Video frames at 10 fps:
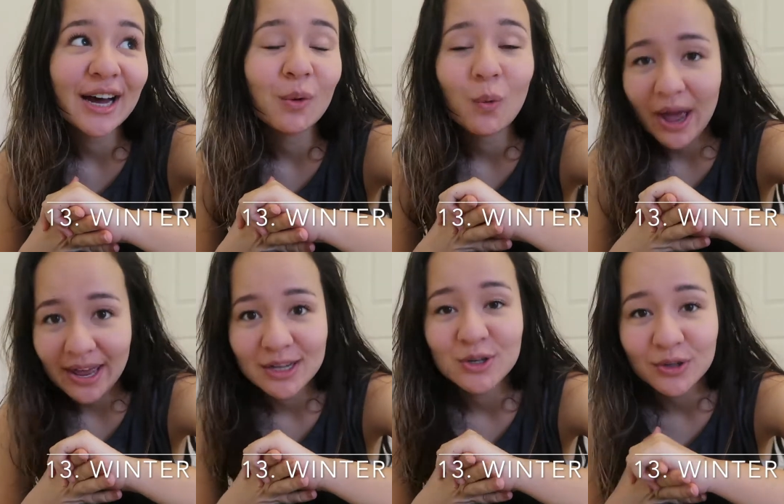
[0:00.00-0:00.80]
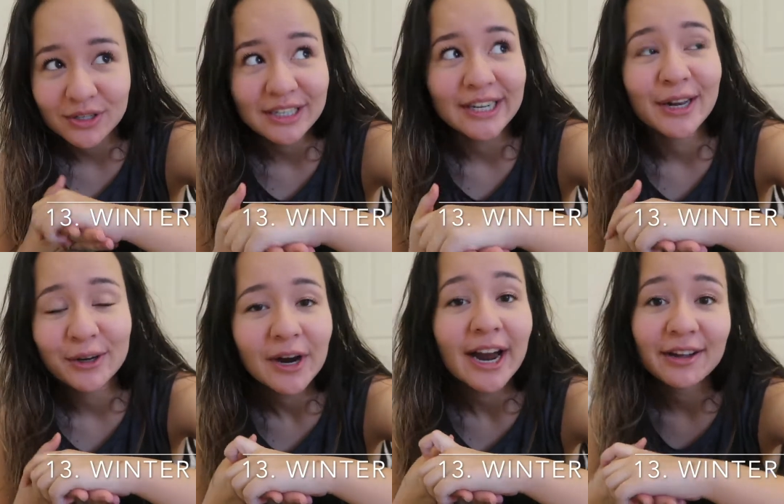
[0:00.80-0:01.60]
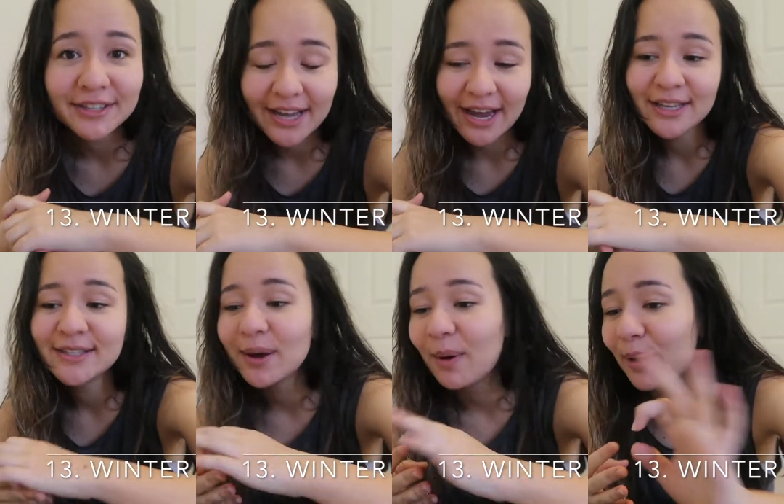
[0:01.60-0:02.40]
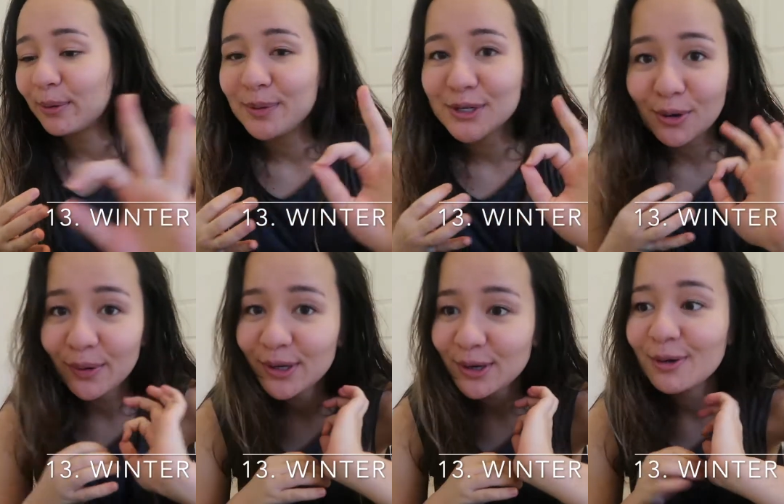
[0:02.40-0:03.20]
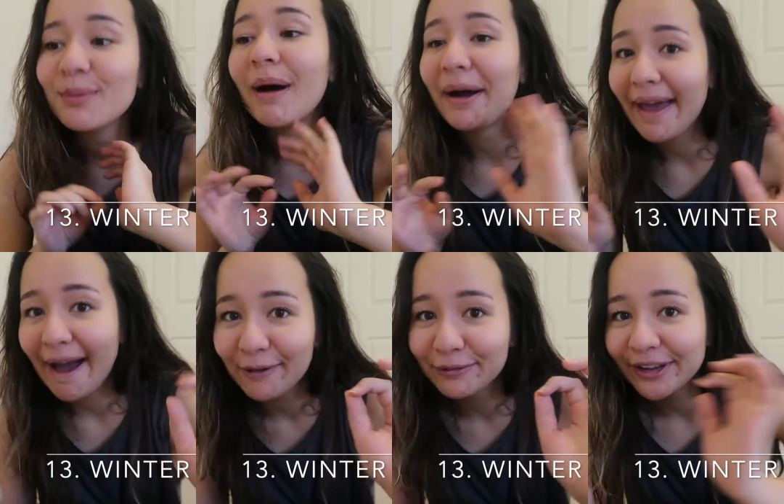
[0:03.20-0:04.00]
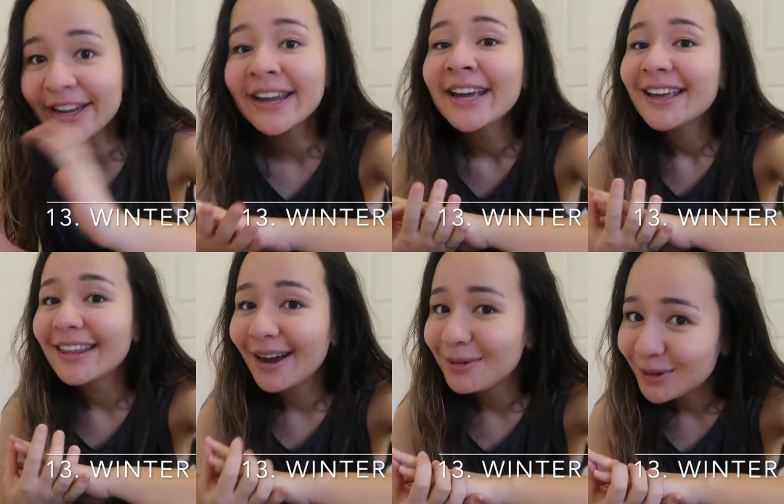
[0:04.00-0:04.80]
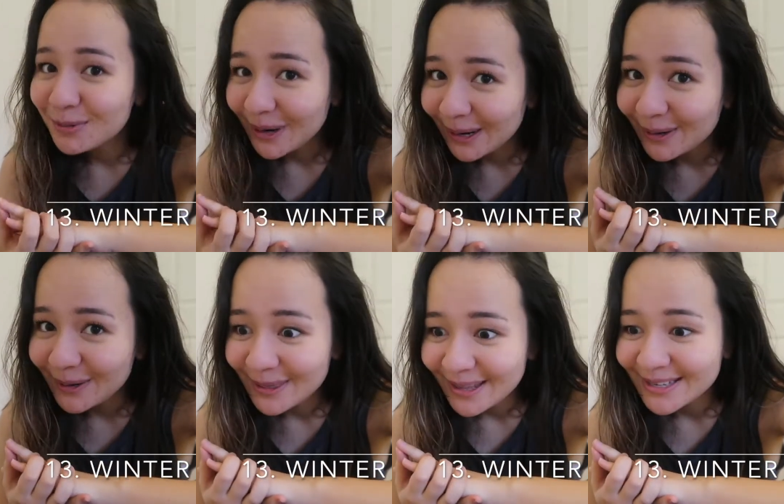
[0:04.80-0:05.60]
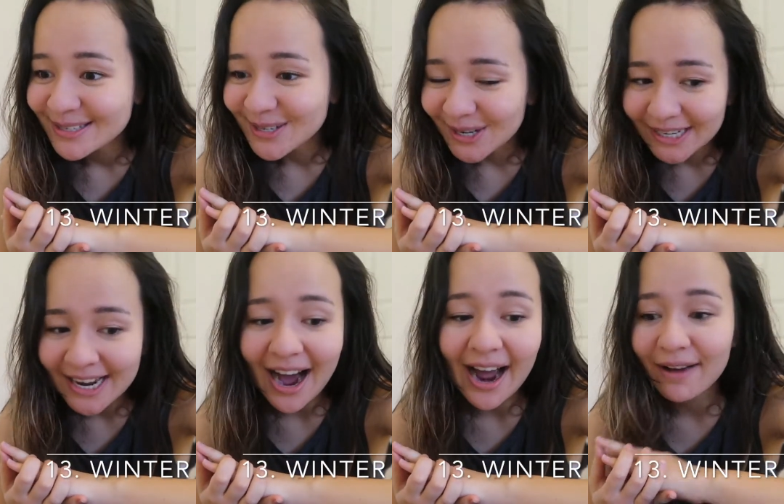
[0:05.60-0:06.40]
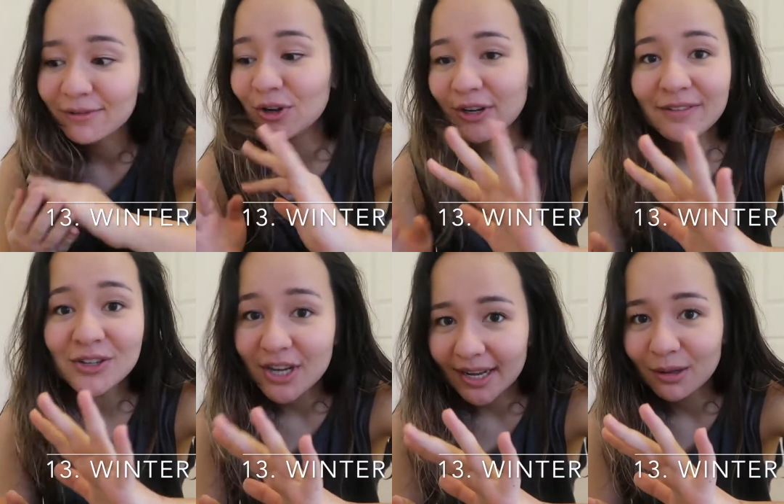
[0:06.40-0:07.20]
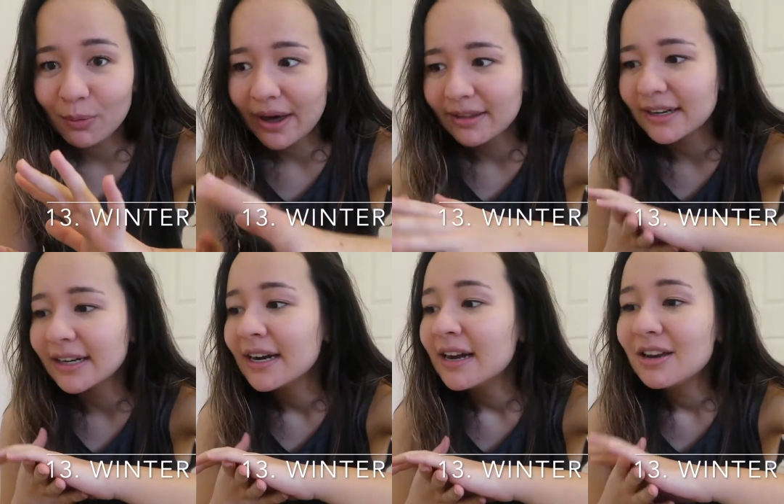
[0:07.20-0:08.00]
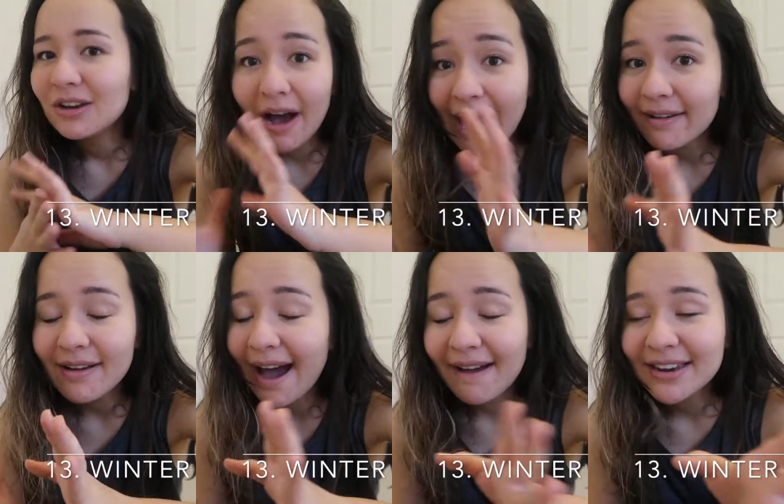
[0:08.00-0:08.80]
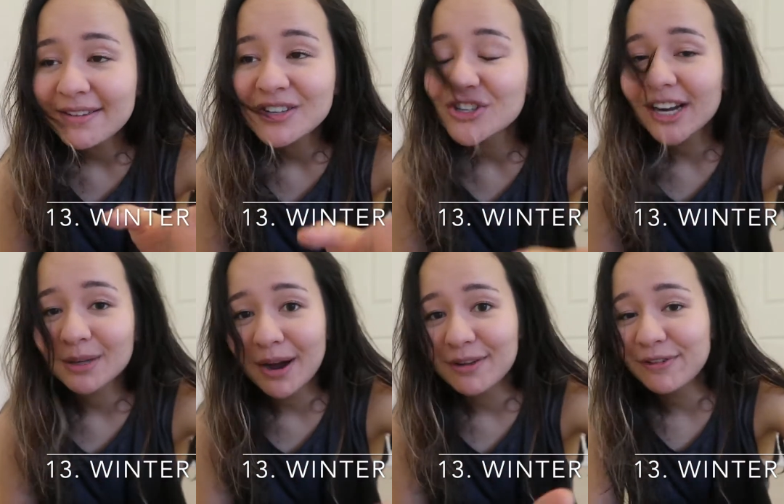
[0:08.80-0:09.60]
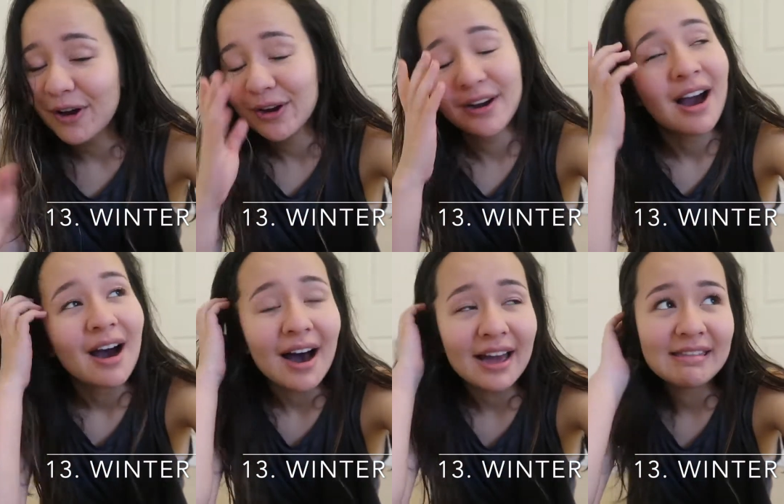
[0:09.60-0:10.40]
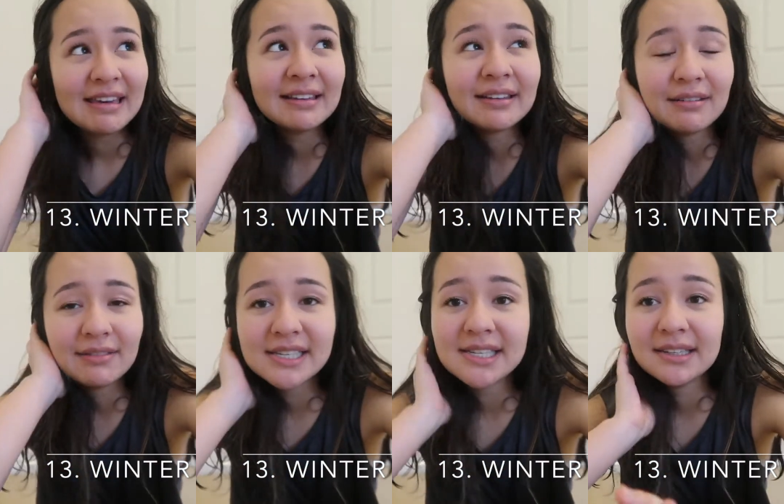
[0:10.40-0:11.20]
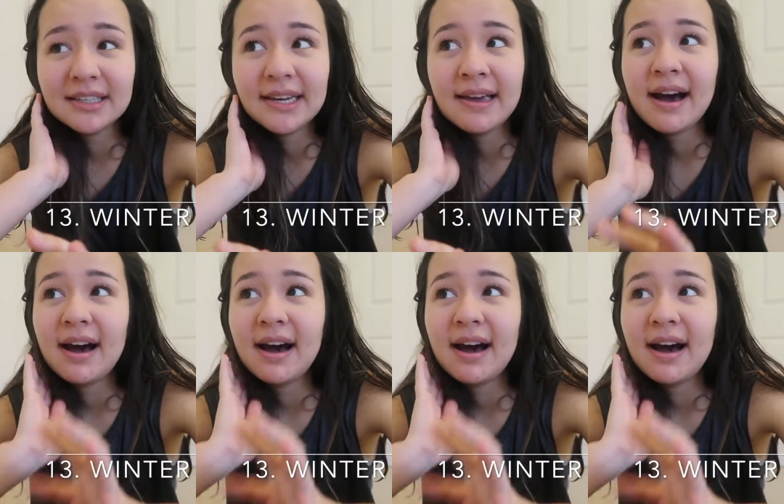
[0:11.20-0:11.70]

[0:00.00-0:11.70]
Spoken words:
wet and drizzly and gray outside, so I will be showing you my outfit that I'm going to wear on this journey. I have not even checked the weather, haven't even checked my phone. I think like recently